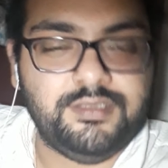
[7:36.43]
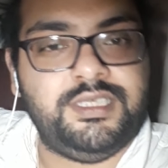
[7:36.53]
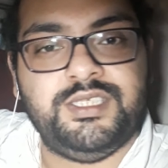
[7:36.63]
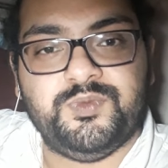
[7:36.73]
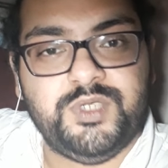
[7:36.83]

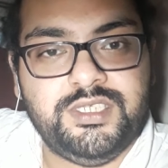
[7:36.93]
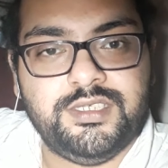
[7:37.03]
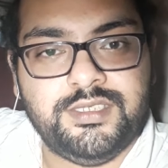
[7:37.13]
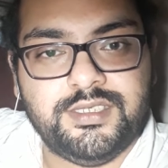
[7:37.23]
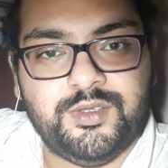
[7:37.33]
these
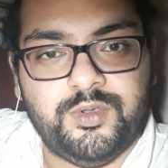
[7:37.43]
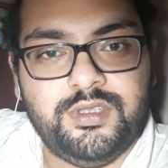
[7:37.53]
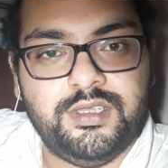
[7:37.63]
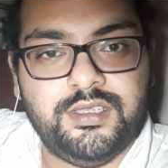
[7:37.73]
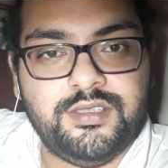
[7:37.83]
witches could
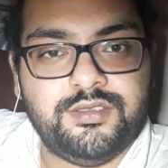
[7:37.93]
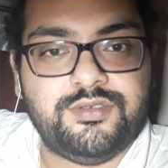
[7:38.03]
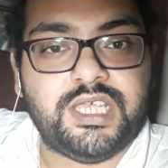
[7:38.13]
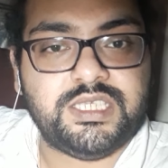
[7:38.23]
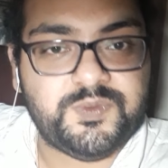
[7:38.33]

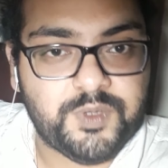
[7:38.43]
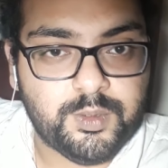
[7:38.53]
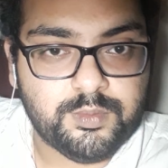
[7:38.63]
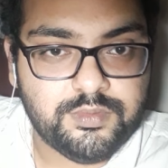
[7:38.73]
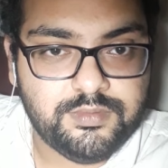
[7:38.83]

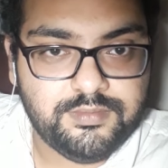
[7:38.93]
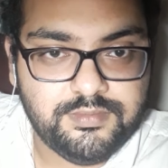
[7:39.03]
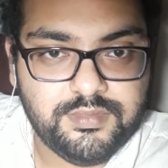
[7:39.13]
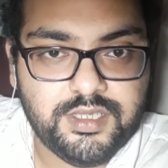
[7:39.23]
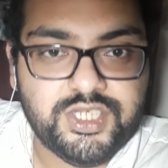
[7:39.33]
transform,
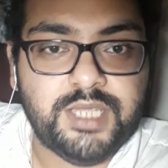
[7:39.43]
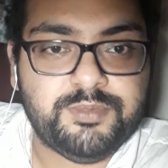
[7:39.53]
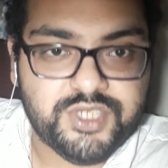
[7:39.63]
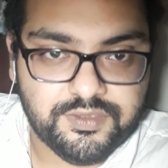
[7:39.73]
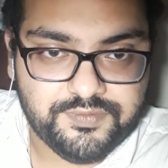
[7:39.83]

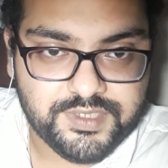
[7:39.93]
shapeshift.